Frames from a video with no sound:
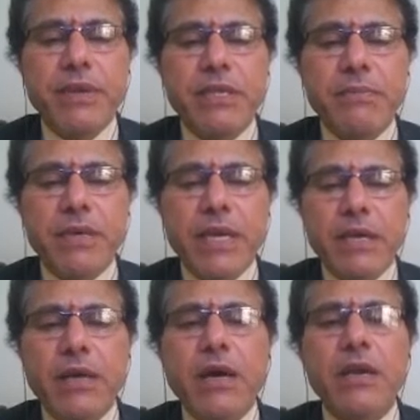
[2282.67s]

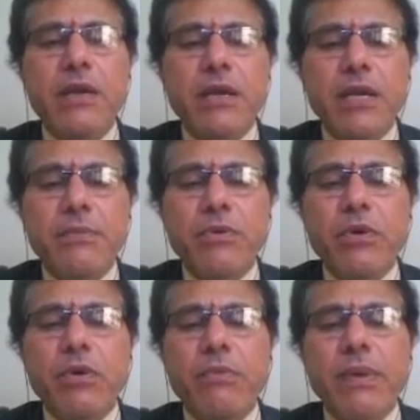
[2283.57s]
or let me
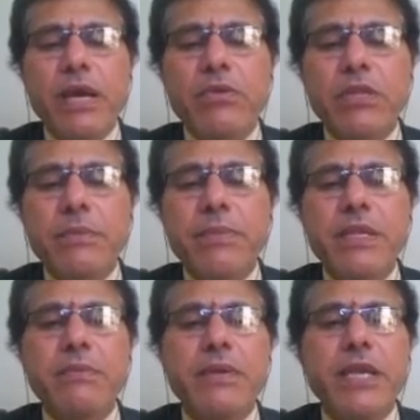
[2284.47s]
go back to that
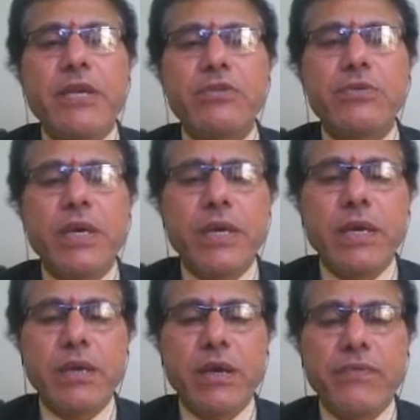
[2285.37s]
page number 8, student,
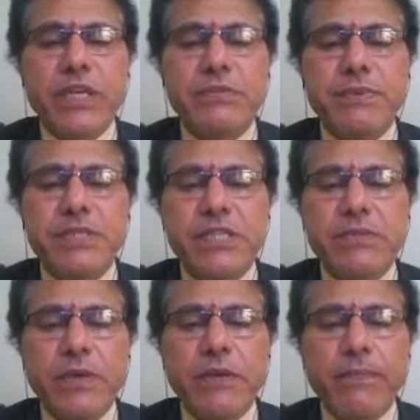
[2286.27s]
right, of
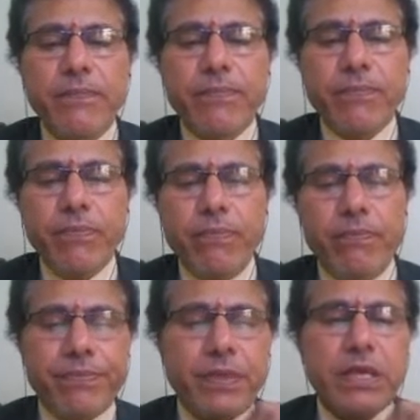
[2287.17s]
SP61.
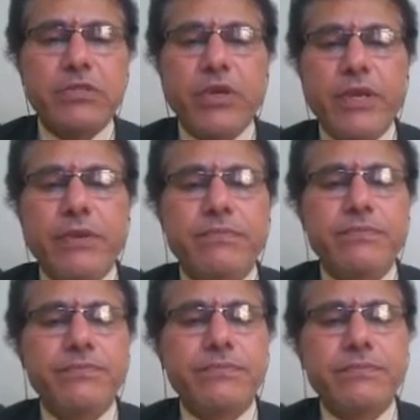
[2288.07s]
Sorry.
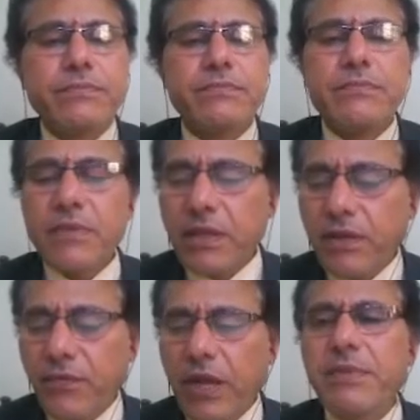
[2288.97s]

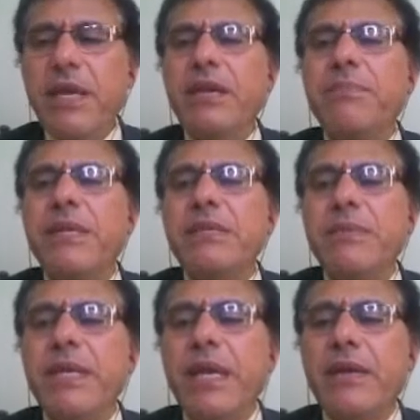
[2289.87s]
Therefore I am there in page
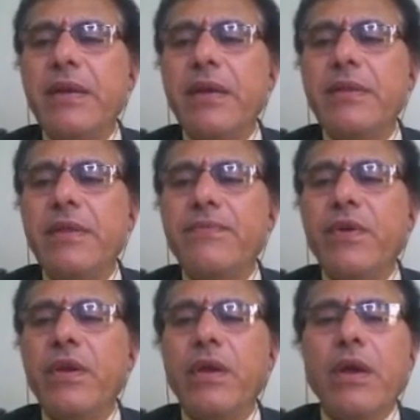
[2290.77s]
number 8.
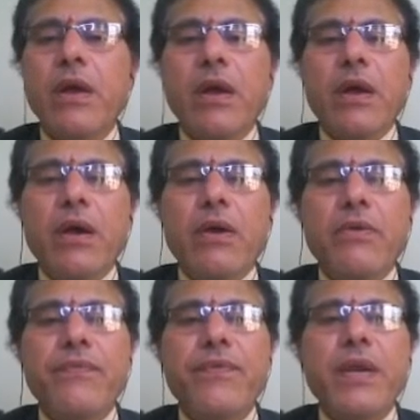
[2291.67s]
Therefore
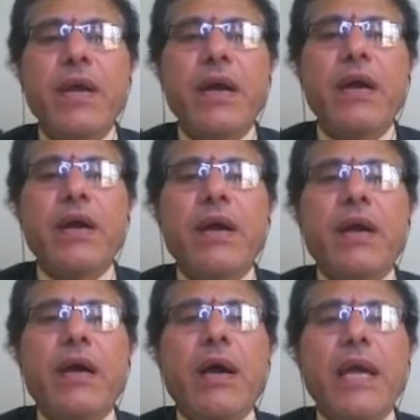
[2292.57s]
for
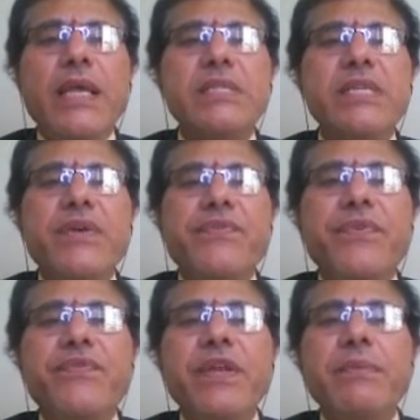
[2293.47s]
ISA
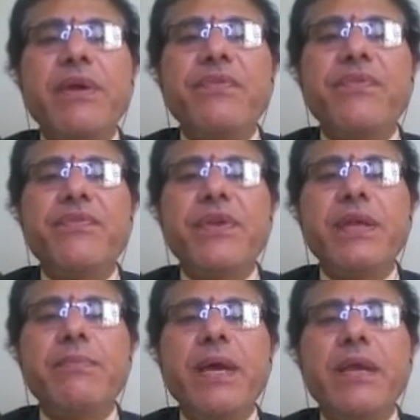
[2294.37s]
50 by
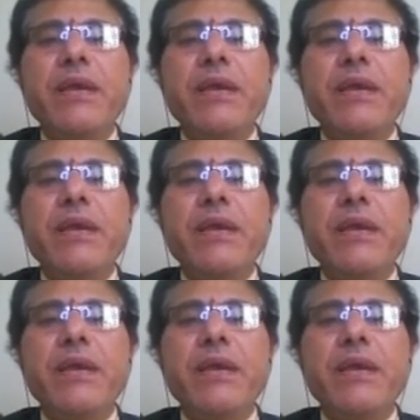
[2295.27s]
50 by